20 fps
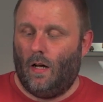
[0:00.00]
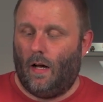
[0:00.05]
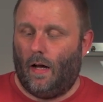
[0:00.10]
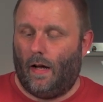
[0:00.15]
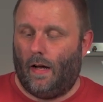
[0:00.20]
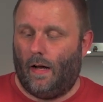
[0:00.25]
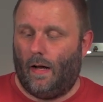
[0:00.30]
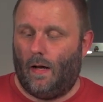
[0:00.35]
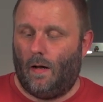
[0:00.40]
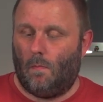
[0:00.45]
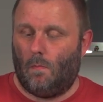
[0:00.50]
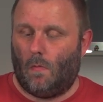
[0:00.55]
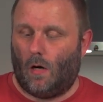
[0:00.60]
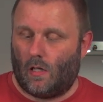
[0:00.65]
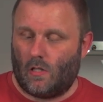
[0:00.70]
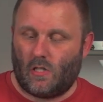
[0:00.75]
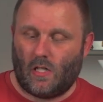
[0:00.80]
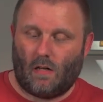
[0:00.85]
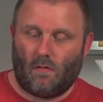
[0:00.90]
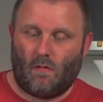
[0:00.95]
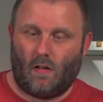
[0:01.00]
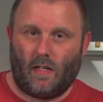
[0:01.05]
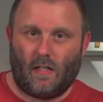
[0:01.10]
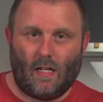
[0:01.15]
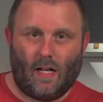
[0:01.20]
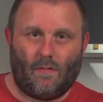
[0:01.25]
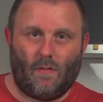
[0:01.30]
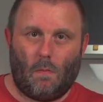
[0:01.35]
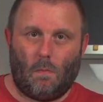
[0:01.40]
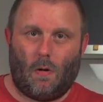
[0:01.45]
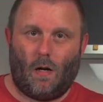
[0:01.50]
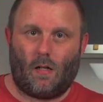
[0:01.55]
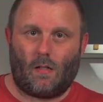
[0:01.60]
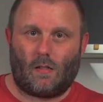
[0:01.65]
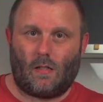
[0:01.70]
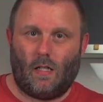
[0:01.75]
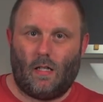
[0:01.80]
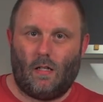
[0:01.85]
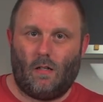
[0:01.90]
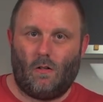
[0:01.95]
I generally have it
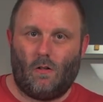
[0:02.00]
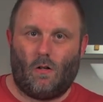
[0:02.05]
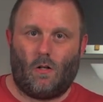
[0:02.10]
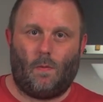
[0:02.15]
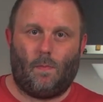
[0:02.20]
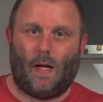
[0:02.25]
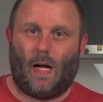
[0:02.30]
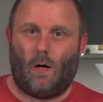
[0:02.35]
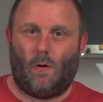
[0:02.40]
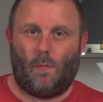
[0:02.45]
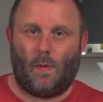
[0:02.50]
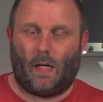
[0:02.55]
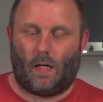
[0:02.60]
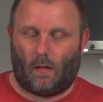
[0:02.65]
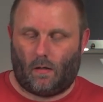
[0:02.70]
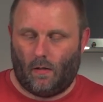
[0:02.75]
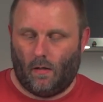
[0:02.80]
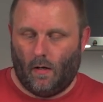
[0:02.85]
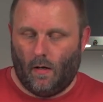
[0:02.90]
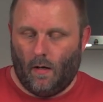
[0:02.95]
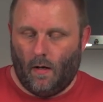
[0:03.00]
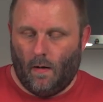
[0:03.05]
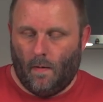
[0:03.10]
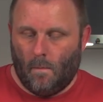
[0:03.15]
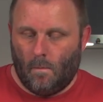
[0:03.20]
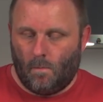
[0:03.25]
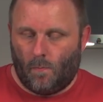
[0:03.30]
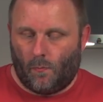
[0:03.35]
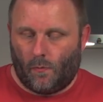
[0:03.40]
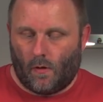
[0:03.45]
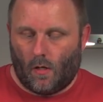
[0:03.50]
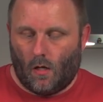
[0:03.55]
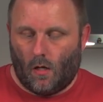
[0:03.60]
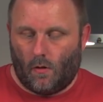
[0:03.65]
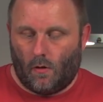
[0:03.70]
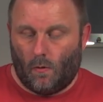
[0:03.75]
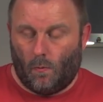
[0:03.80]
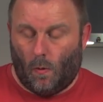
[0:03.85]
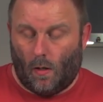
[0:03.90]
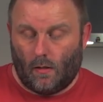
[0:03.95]
plugged in on a power bank.
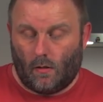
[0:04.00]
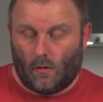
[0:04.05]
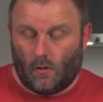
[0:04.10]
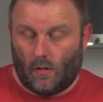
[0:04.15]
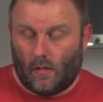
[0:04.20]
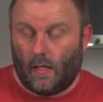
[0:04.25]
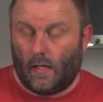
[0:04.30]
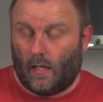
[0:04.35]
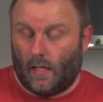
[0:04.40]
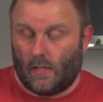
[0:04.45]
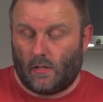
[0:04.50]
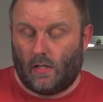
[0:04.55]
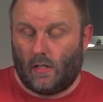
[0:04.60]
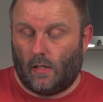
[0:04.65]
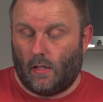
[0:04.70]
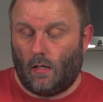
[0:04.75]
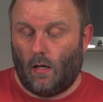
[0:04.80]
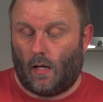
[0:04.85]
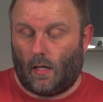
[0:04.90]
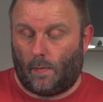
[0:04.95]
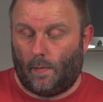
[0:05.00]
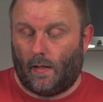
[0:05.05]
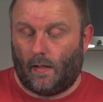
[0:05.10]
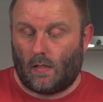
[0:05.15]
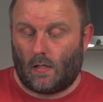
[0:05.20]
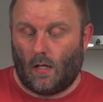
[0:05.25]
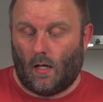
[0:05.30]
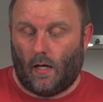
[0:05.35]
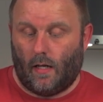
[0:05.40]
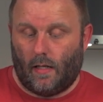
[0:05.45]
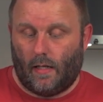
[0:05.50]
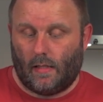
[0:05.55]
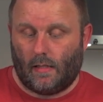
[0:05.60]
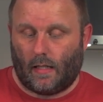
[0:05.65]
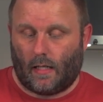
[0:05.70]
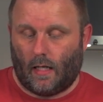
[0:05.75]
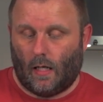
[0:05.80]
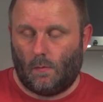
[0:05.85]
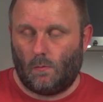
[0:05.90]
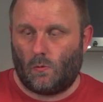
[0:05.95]
The one good thing I actually did like about this light is
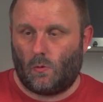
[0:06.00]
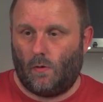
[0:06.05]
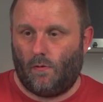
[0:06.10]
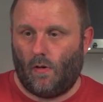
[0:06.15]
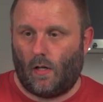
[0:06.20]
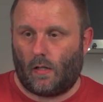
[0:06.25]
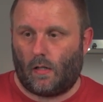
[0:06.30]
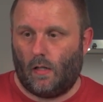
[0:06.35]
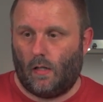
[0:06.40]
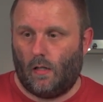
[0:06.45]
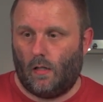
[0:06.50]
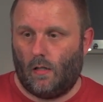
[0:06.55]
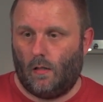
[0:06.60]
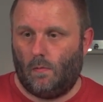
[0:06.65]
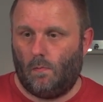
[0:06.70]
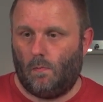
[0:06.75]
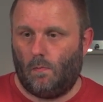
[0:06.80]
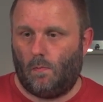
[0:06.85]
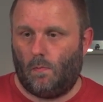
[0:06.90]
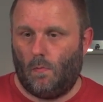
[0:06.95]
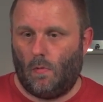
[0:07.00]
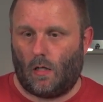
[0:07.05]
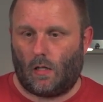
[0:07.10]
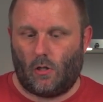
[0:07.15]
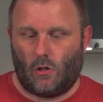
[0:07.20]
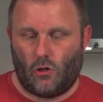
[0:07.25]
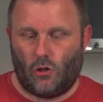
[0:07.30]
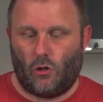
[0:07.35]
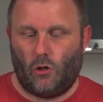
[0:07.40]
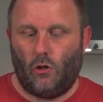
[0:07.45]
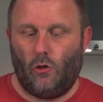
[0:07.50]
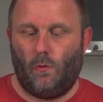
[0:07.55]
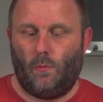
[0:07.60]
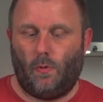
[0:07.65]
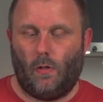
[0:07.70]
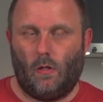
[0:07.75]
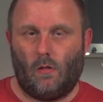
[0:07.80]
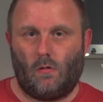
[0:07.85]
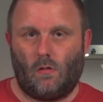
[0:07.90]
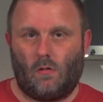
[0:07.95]
it comes with like a tube,
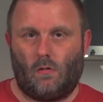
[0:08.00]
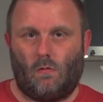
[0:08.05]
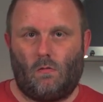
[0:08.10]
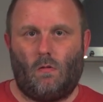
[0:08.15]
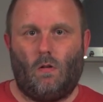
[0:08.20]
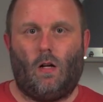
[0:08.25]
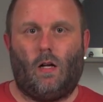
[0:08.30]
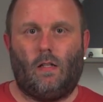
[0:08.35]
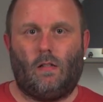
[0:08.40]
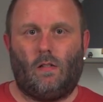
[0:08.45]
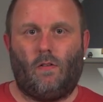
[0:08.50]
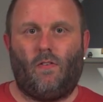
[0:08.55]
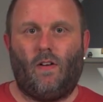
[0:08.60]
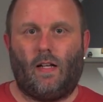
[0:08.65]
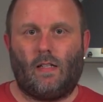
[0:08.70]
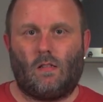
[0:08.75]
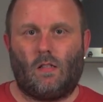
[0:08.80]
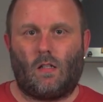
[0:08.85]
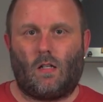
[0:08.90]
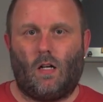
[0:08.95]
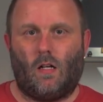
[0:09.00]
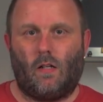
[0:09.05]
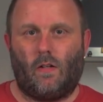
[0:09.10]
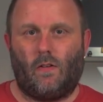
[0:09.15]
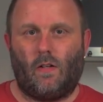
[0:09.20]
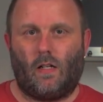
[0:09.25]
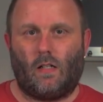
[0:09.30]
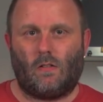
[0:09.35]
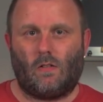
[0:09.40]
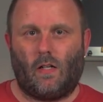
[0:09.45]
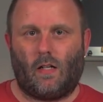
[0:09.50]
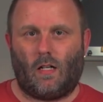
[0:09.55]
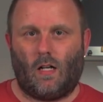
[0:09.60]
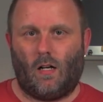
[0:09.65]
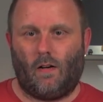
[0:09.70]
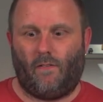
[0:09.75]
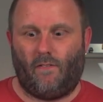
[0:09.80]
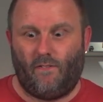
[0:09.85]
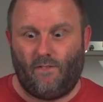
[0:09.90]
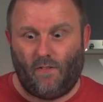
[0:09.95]
like deflector kind of thing. So it
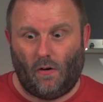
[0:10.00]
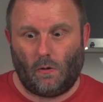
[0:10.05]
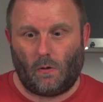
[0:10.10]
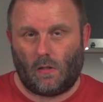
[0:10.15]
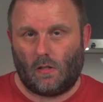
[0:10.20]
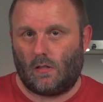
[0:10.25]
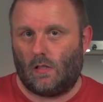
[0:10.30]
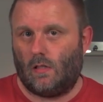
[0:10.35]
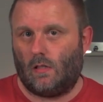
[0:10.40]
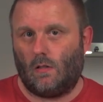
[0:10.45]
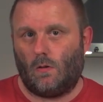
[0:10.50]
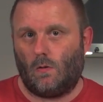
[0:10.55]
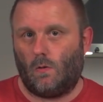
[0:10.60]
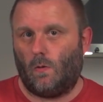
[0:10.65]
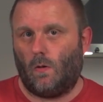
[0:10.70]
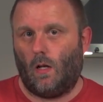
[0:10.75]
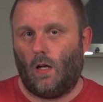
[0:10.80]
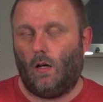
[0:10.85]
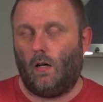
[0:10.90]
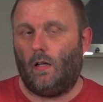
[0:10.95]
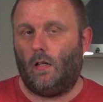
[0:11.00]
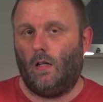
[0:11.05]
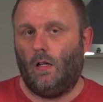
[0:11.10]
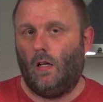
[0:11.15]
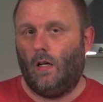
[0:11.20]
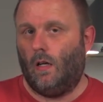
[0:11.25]
kind of focuses in all the light,